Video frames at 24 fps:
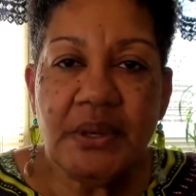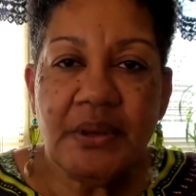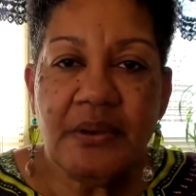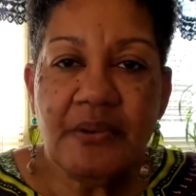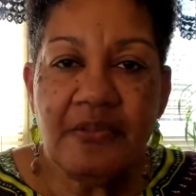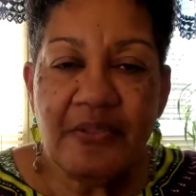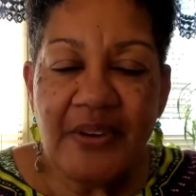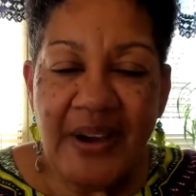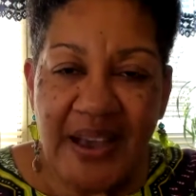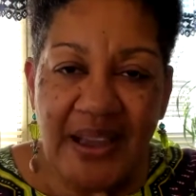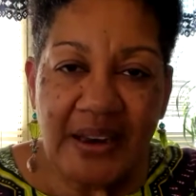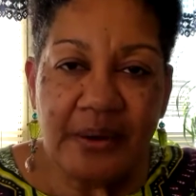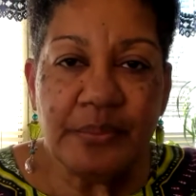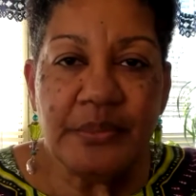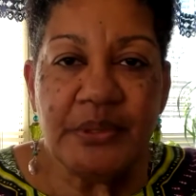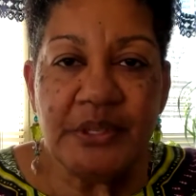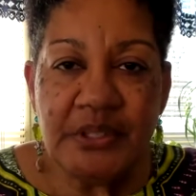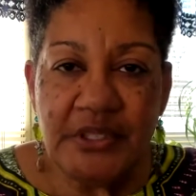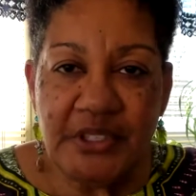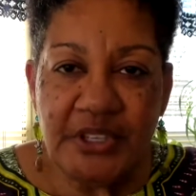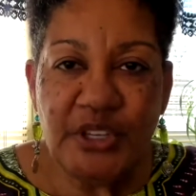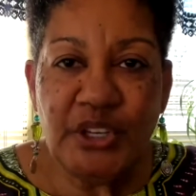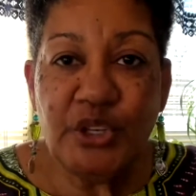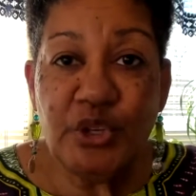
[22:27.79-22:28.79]

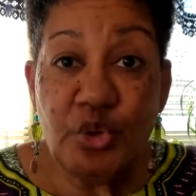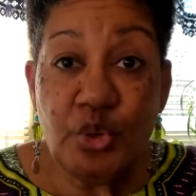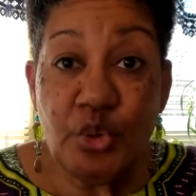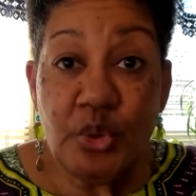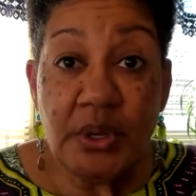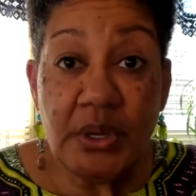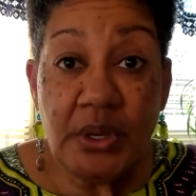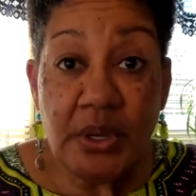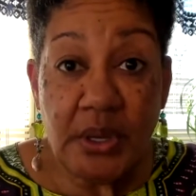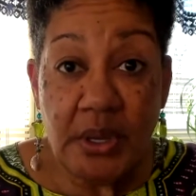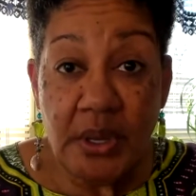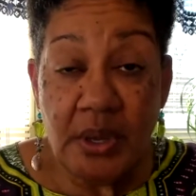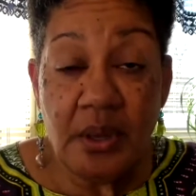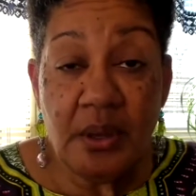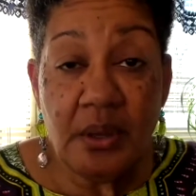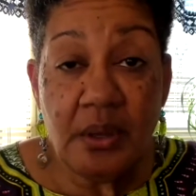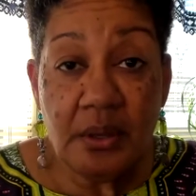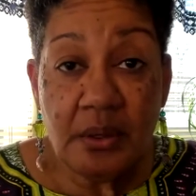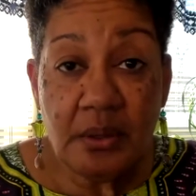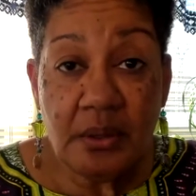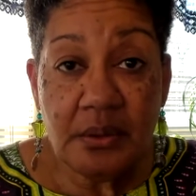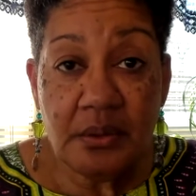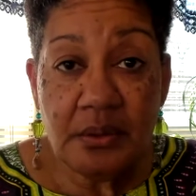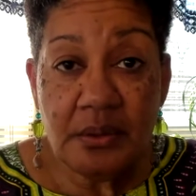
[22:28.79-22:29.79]
vitamin D you can
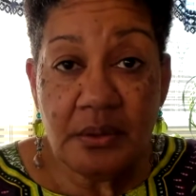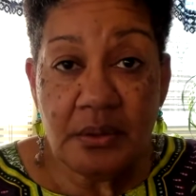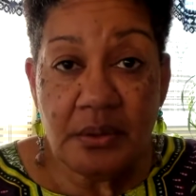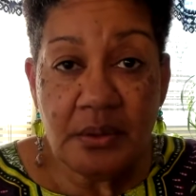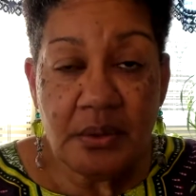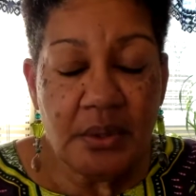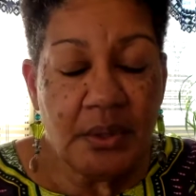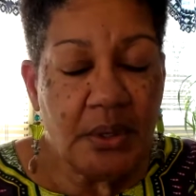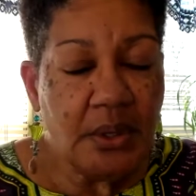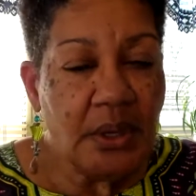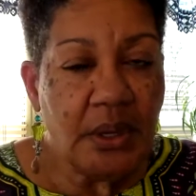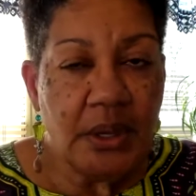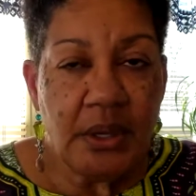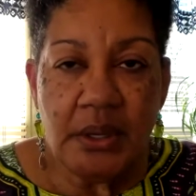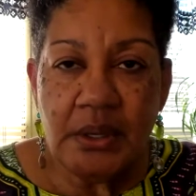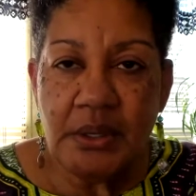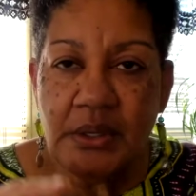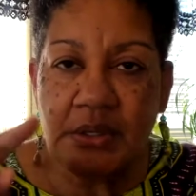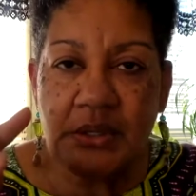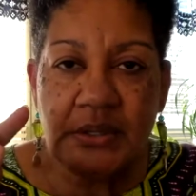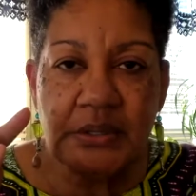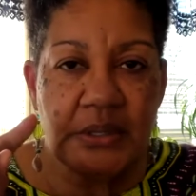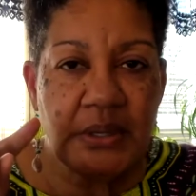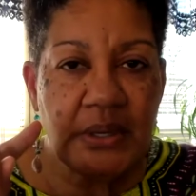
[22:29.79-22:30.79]
get
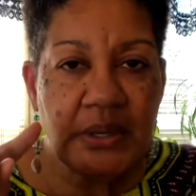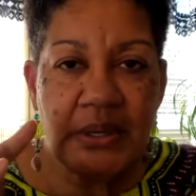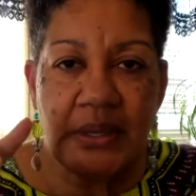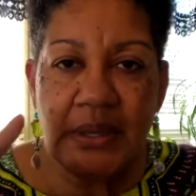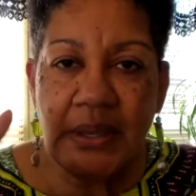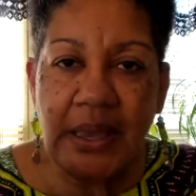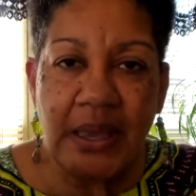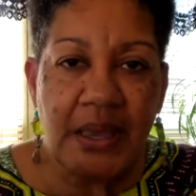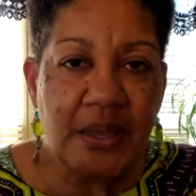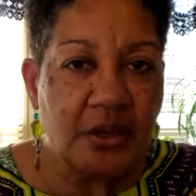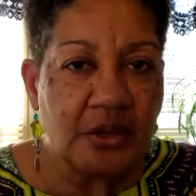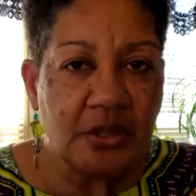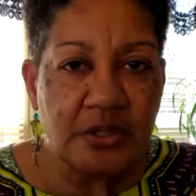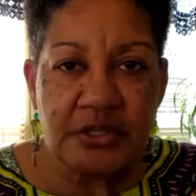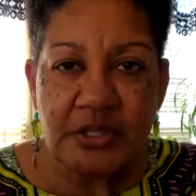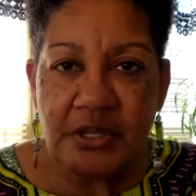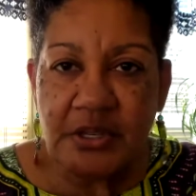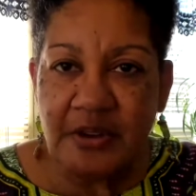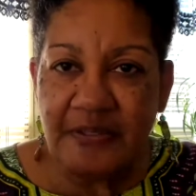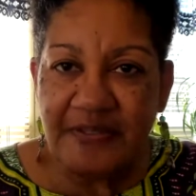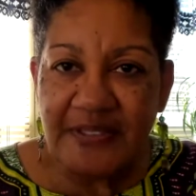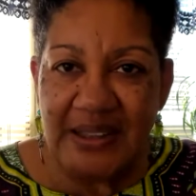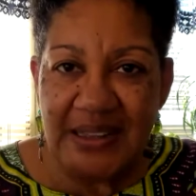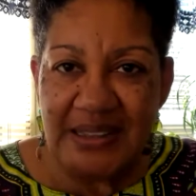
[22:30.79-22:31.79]
is to carry
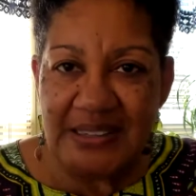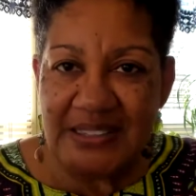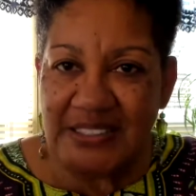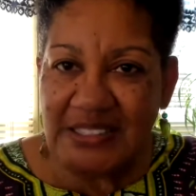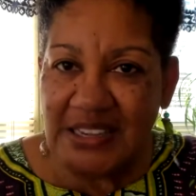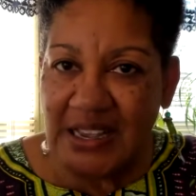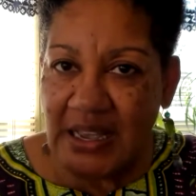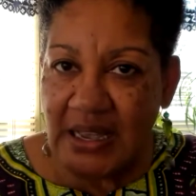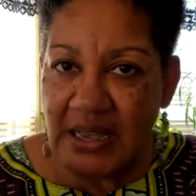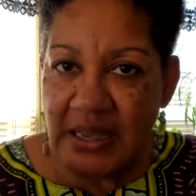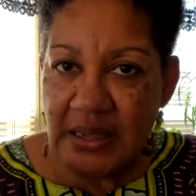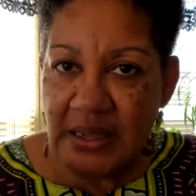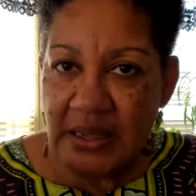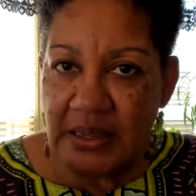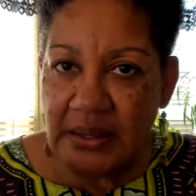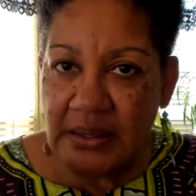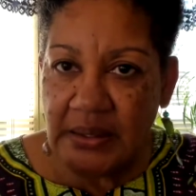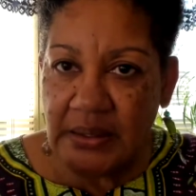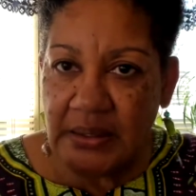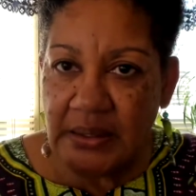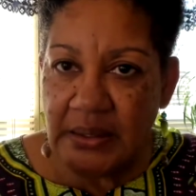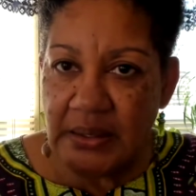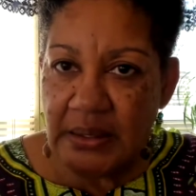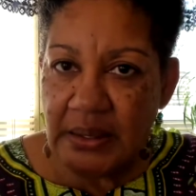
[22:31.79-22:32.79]
yourself outside
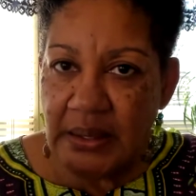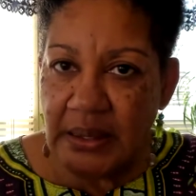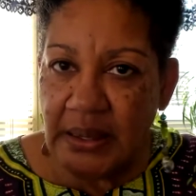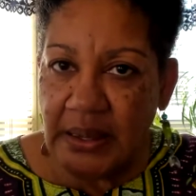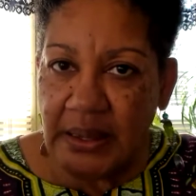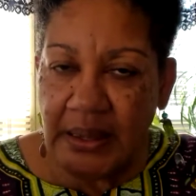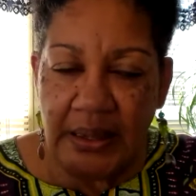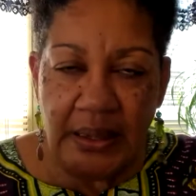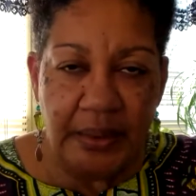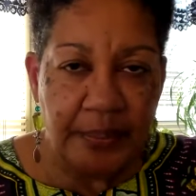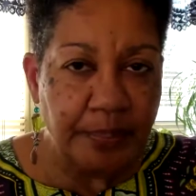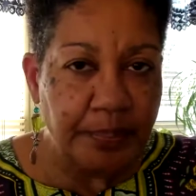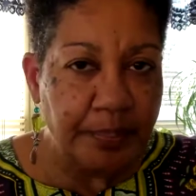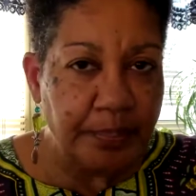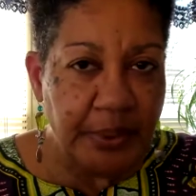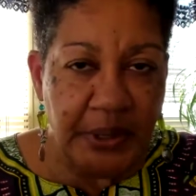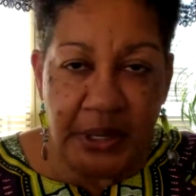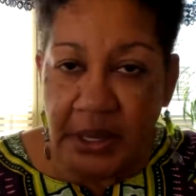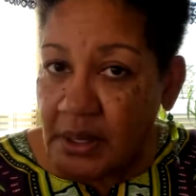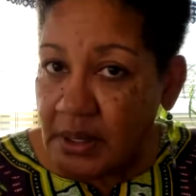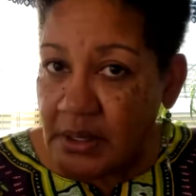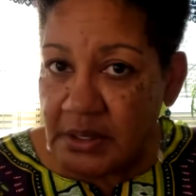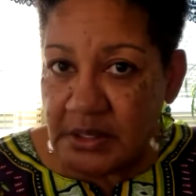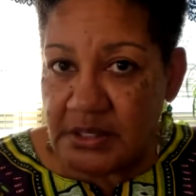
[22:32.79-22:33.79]
and
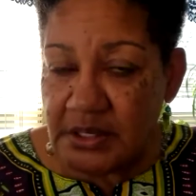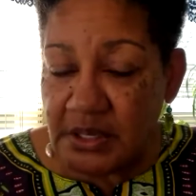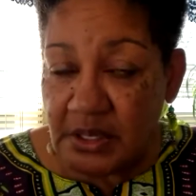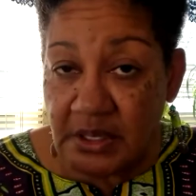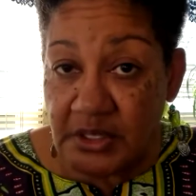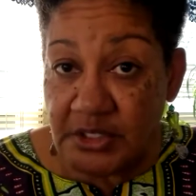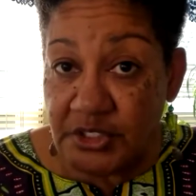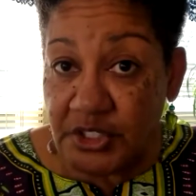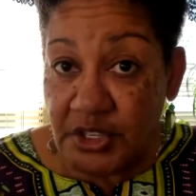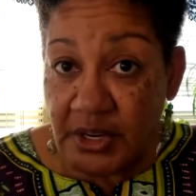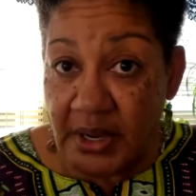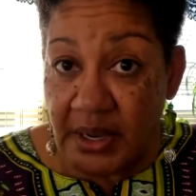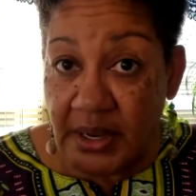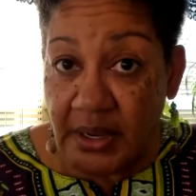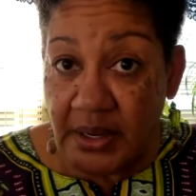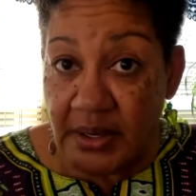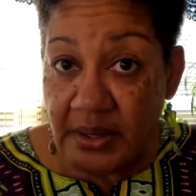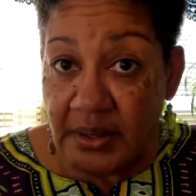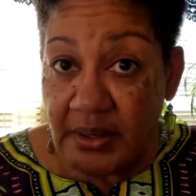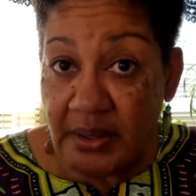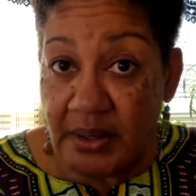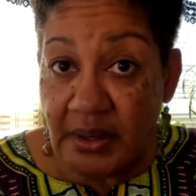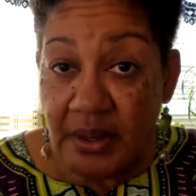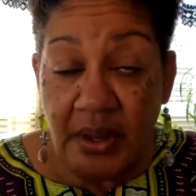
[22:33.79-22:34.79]
be in the
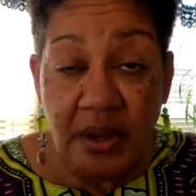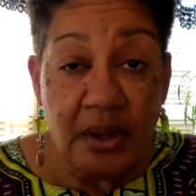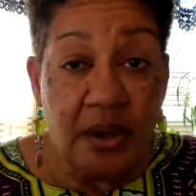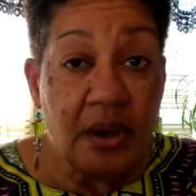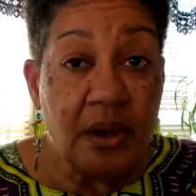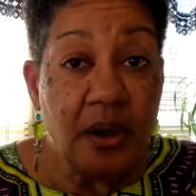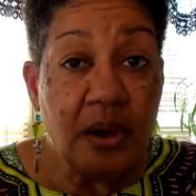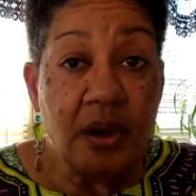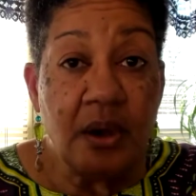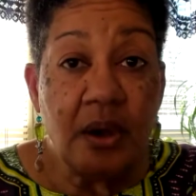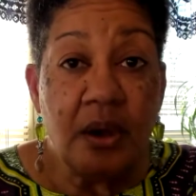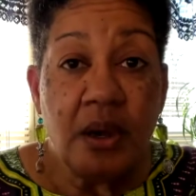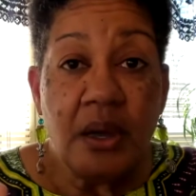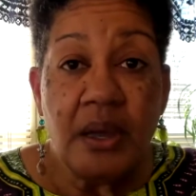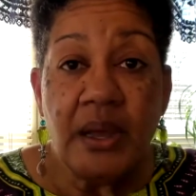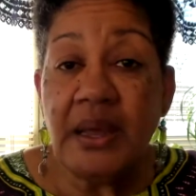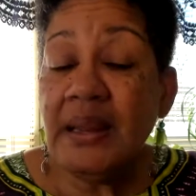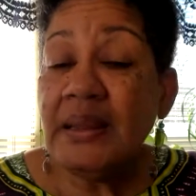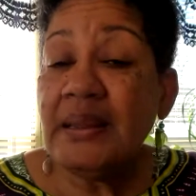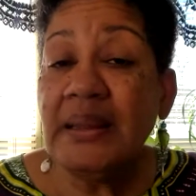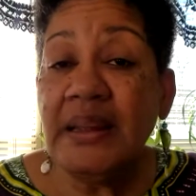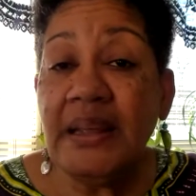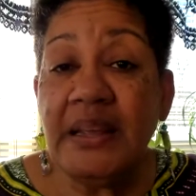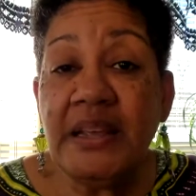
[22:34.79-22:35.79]
sunshine
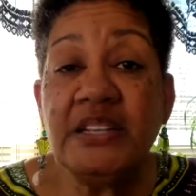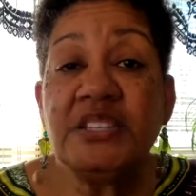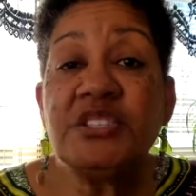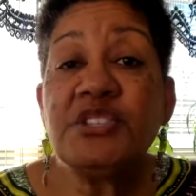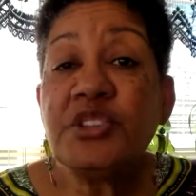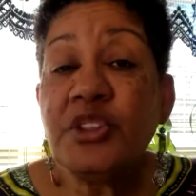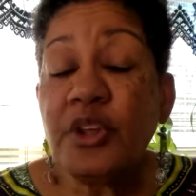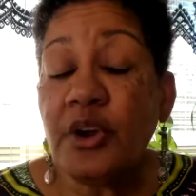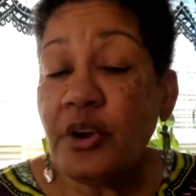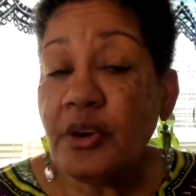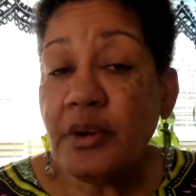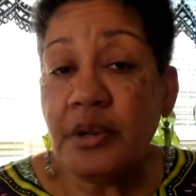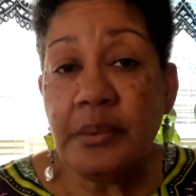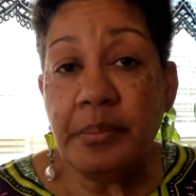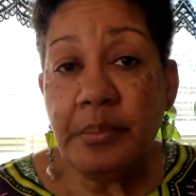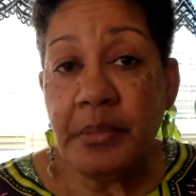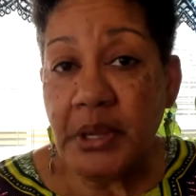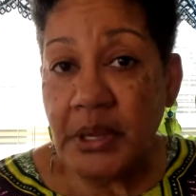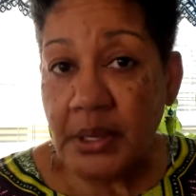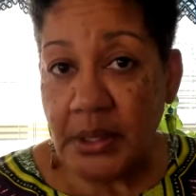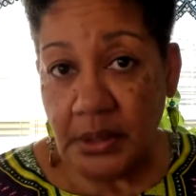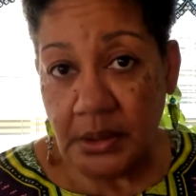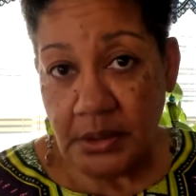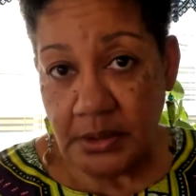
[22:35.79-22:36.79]
at least 30
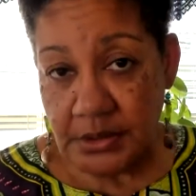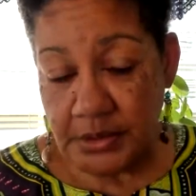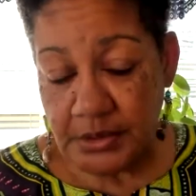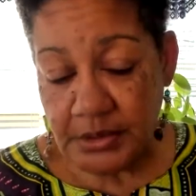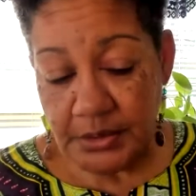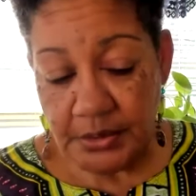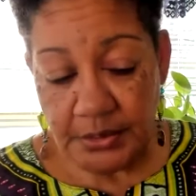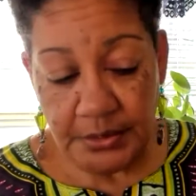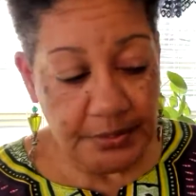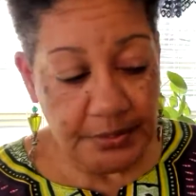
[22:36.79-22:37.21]
minutes.